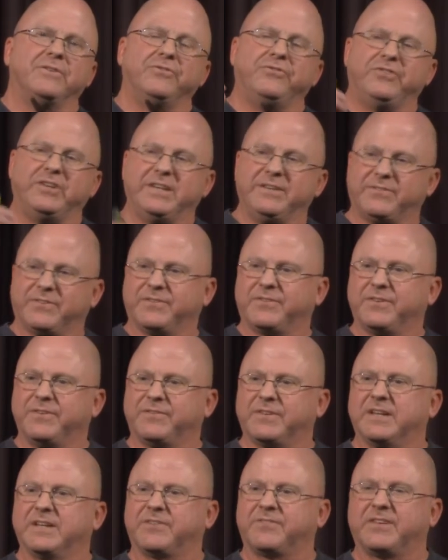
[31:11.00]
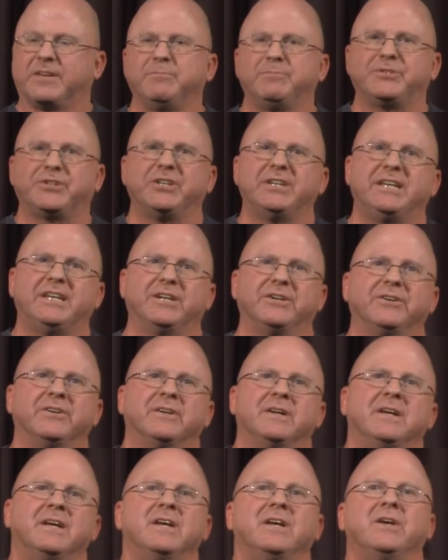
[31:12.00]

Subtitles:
Jesus' assumption here.